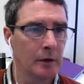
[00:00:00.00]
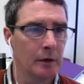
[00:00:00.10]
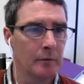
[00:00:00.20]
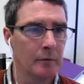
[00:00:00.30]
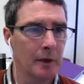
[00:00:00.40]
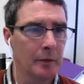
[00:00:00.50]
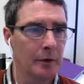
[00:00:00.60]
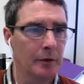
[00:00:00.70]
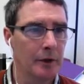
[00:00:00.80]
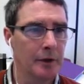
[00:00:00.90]
maybe you're
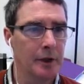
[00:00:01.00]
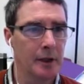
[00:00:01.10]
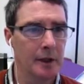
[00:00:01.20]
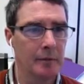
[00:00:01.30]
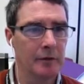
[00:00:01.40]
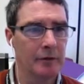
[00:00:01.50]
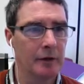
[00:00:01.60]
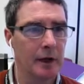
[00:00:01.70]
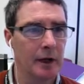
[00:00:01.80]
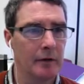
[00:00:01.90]
in a team of
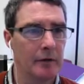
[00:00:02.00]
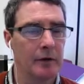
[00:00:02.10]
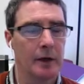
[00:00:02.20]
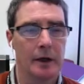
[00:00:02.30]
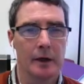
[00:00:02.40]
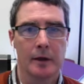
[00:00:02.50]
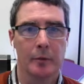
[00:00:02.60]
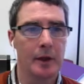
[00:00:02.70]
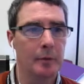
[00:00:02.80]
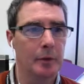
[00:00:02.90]
5
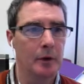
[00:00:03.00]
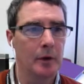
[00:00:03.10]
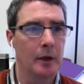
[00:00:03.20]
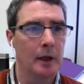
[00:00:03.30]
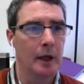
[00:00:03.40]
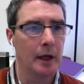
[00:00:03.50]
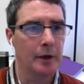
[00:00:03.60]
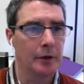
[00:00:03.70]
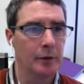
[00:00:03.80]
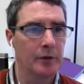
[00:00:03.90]
people, and
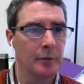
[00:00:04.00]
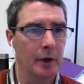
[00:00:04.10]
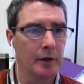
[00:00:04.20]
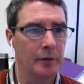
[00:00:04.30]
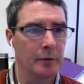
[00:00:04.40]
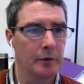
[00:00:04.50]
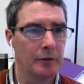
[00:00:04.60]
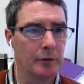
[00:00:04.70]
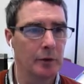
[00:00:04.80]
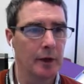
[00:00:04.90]
you're responsible for
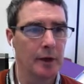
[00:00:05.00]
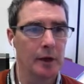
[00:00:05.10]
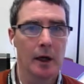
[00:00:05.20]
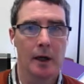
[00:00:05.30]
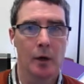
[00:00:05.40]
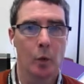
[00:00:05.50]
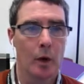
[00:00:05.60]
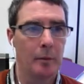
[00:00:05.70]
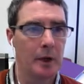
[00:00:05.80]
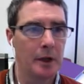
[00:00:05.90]
writing
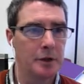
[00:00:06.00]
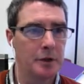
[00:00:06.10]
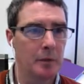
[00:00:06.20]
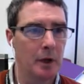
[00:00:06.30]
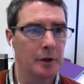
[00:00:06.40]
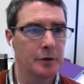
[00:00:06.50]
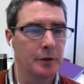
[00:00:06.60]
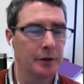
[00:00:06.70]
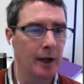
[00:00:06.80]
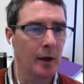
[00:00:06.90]
one major module.
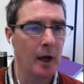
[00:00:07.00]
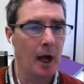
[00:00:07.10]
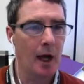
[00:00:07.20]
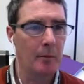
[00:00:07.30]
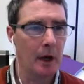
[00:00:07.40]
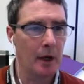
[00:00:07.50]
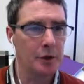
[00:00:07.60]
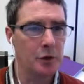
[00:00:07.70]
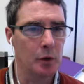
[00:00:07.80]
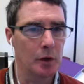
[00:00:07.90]
Now, a
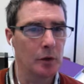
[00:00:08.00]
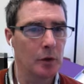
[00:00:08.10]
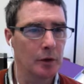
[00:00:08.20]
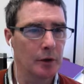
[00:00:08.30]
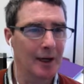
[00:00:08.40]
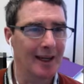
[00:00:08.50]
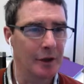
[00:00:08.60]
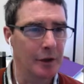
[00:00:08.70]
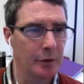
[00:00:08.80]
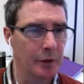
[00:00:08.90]
module or a
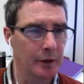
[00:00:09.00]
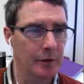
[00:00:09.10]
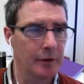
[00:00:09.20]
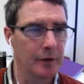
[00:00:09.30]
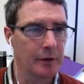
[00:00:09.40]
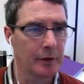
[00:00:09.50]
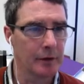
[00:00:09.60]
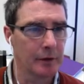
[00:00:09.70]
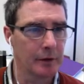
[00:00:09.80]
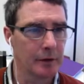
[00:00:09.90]
unit,
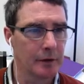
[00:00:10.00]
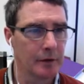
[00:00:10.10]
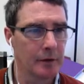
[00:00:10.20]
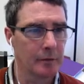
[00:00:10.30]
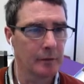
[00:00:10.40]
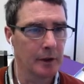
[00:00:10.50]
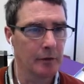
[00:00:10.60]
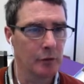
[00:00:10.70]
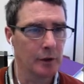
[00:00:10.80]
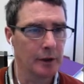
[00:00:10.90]
because
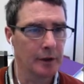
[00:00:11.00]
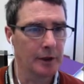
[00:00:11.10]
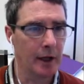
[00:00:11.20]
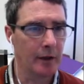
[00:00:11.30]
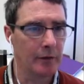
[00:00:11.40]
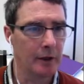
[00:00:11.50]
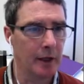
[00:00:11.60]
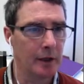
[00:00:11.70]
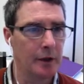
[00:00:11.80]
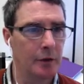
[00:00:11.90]
we're going to test at
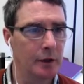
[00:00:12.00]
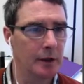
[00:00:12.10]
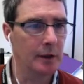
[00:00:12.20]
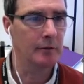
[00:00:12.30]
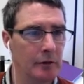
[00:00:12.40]
a unit level,